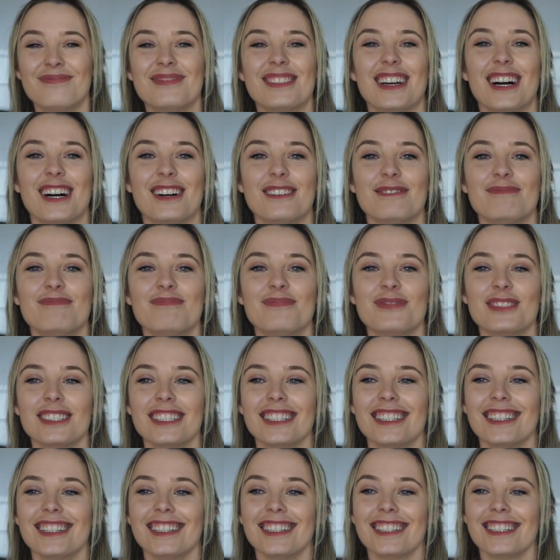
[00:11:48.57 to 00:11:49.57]

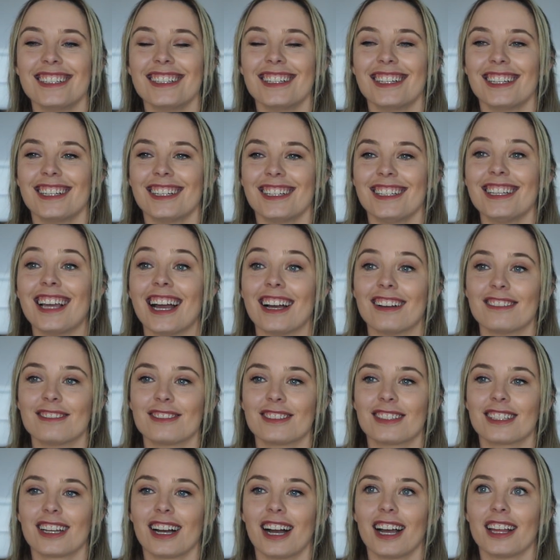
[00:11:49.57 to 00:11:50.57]
yeah,
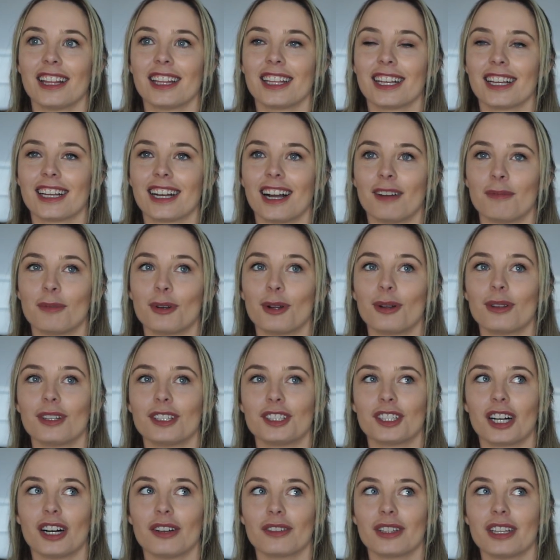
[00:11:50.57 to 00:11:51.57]
I think I'm an only
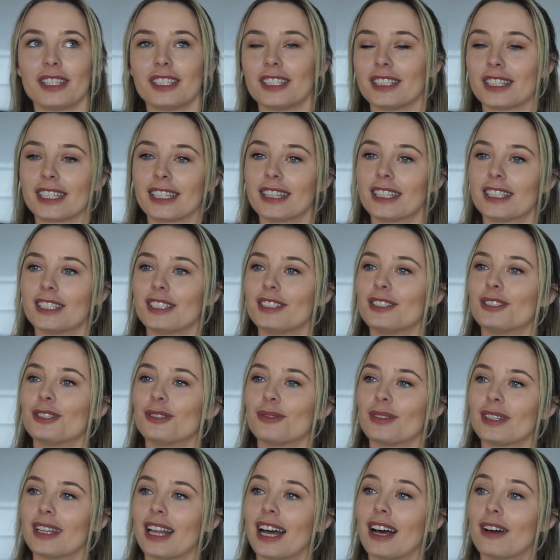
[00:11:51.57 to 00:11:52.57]
child that didn't get listened
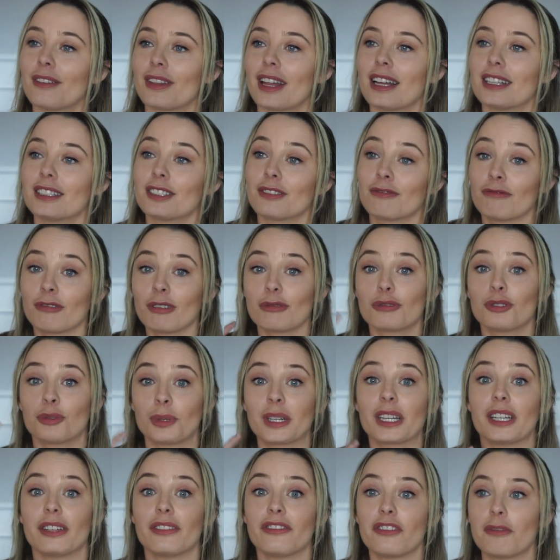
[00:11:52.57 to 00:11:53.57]
to, and now that's a real
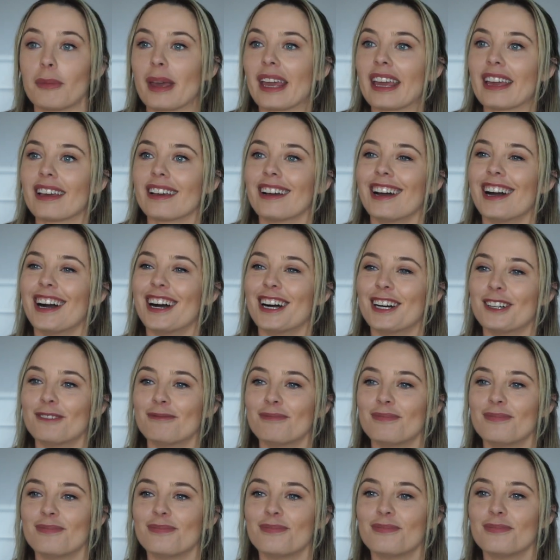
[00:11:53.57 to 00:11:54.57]
trigger for me.
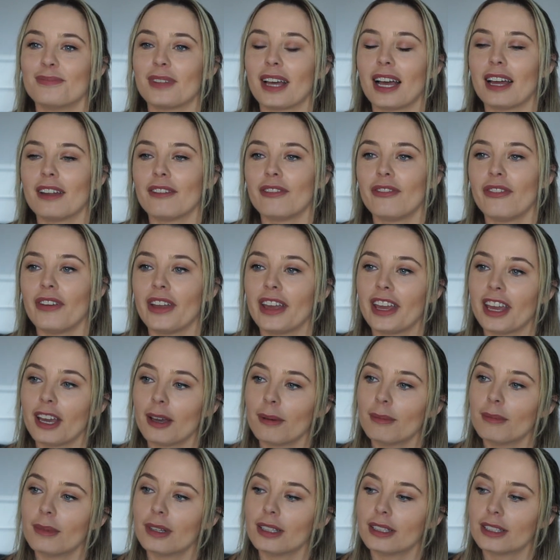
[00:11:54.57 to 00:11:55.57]
And for
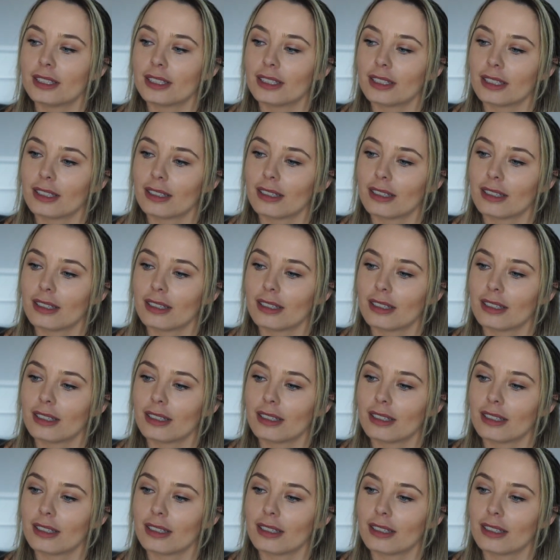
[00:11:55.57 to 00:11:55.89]
him,